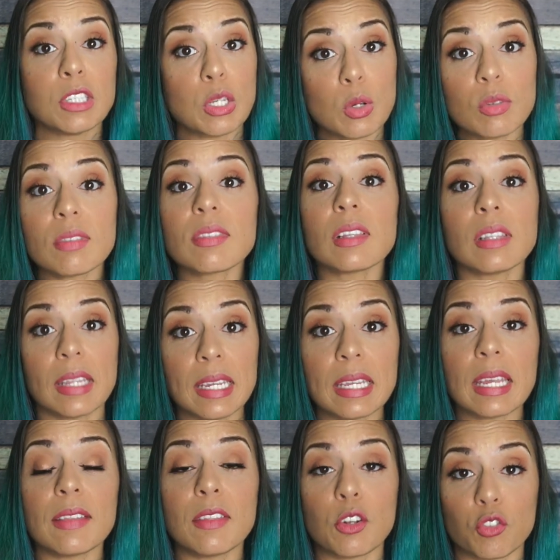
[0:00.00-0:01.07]
use the
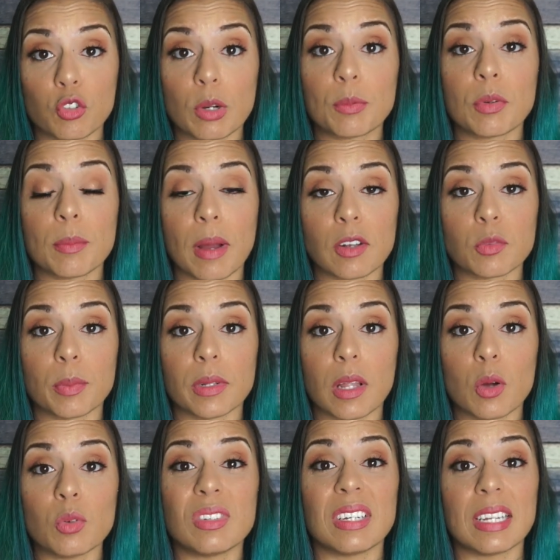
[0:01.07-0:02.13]
link in the description box
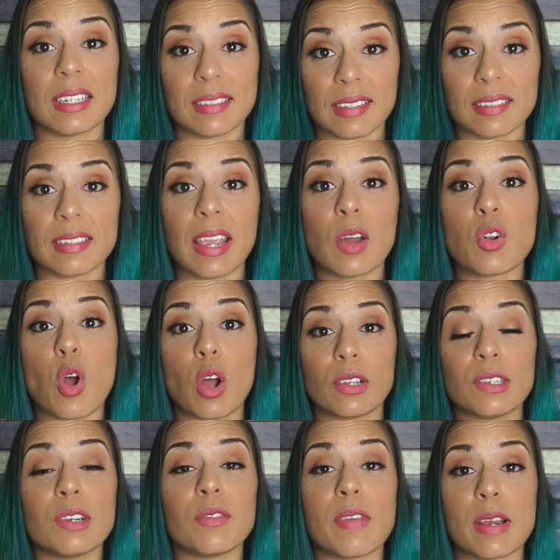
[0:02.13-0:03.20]
below to get a discount
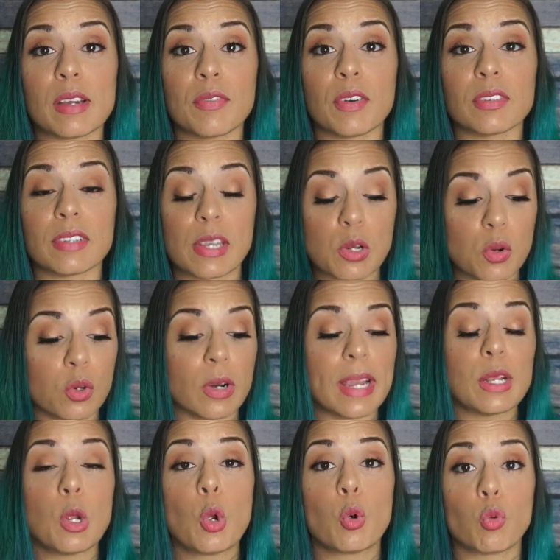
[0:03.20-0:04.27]
on your very first Keto
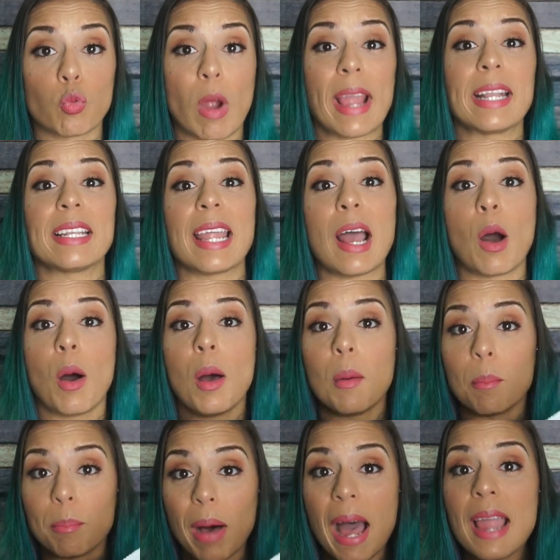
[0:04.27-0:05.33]
Krate right now.
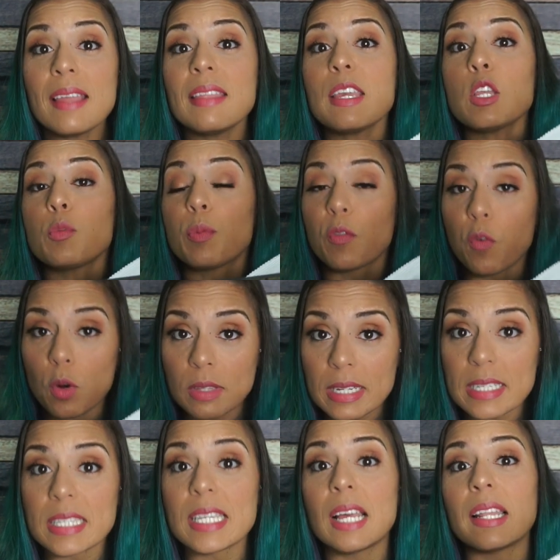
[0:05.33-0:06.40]
Buy these before
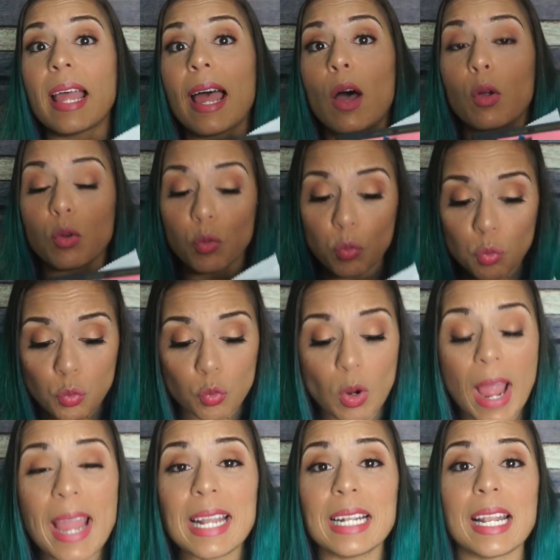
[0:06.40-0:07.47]
they sell out
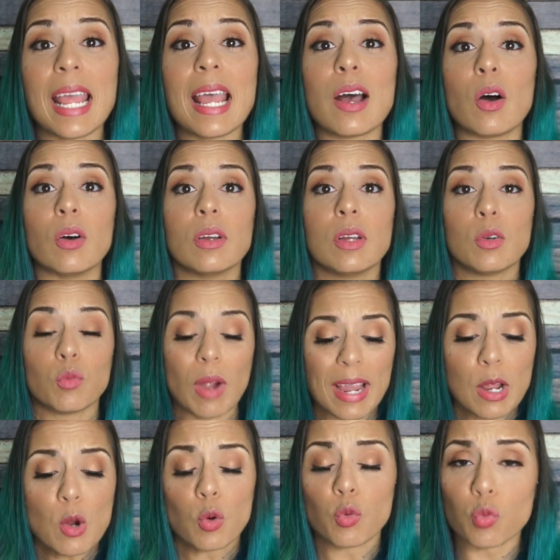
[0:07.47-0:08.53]
right now,
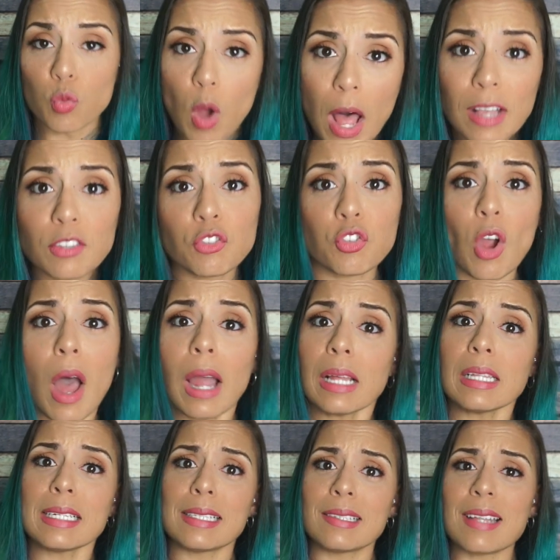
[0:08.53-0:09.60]
right? Ross
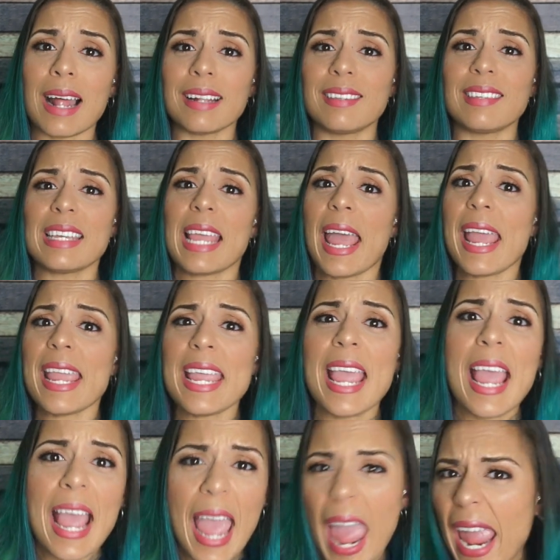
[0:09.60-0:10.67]
Chocolates dot C A
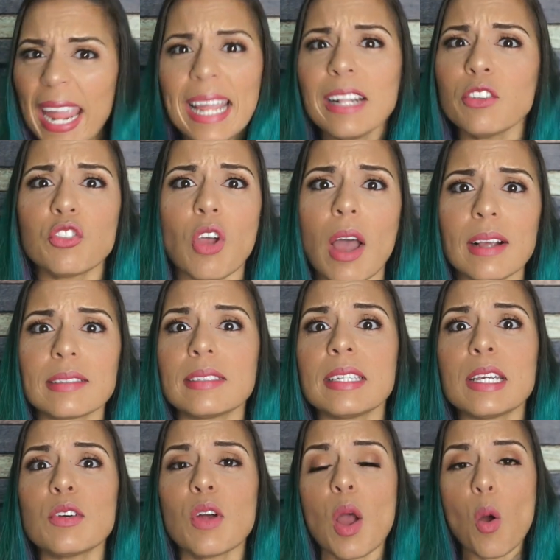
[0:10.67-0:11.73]
and
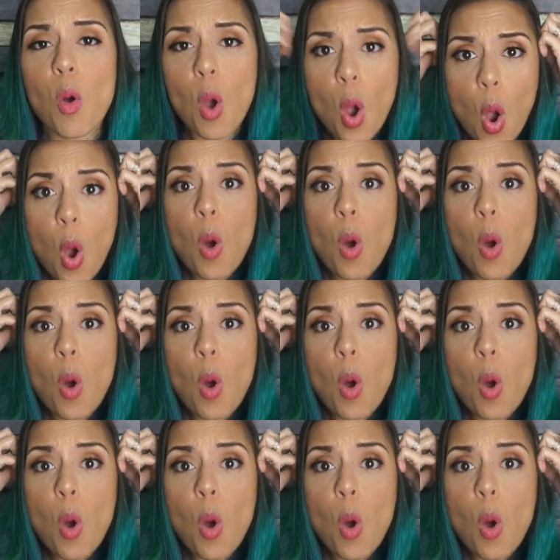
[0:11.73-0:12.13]
ChocZero,